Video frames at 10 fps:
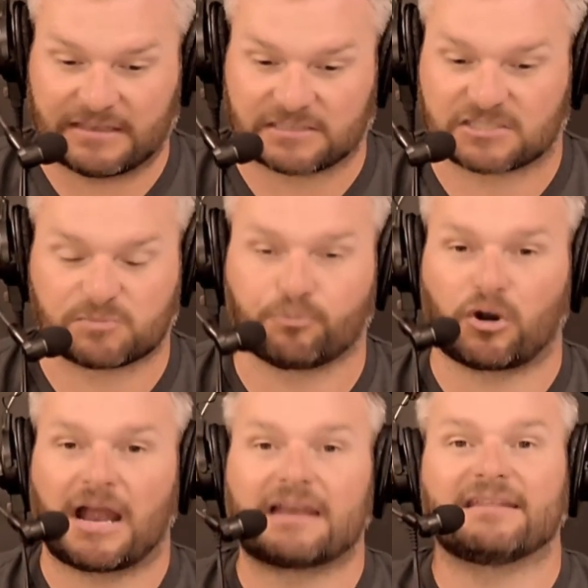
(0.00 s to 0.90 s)

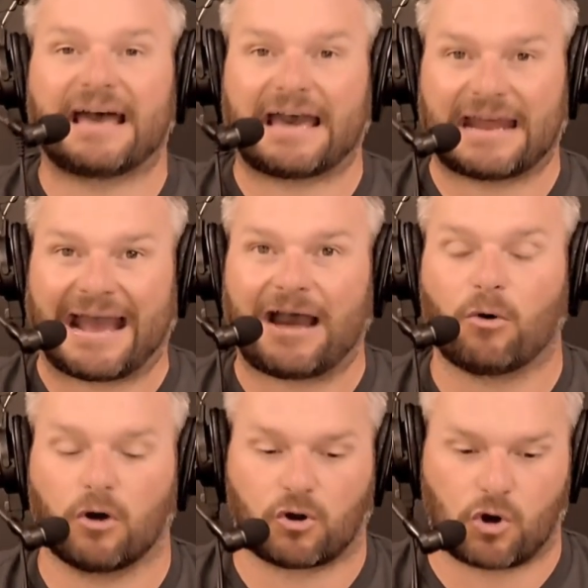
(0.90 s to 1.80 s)
spread that
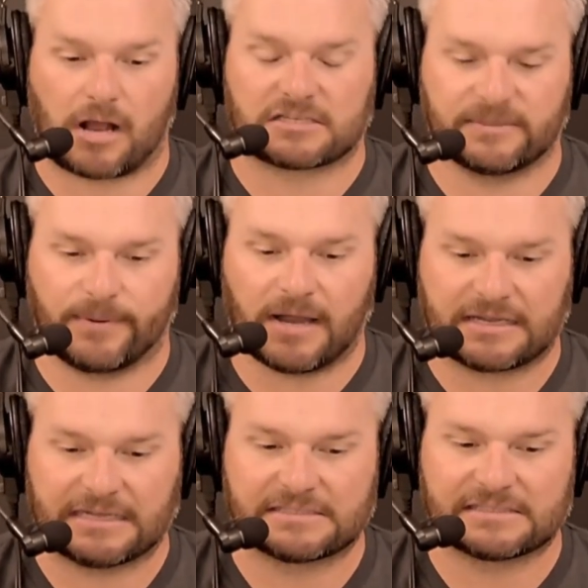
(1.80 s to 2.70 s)
out across the
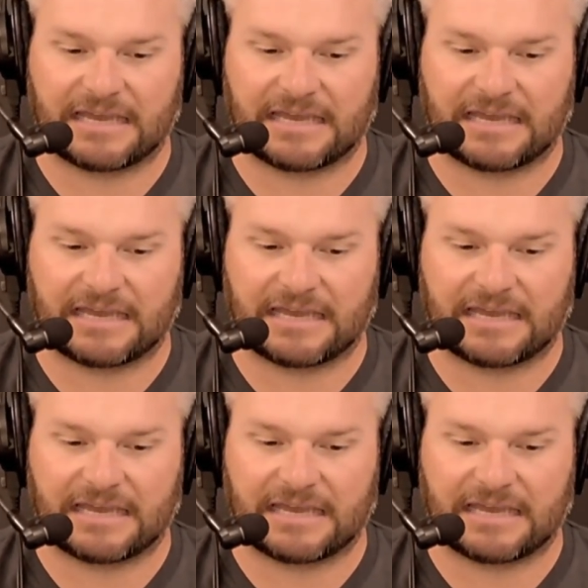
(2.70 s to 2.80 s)
buckets,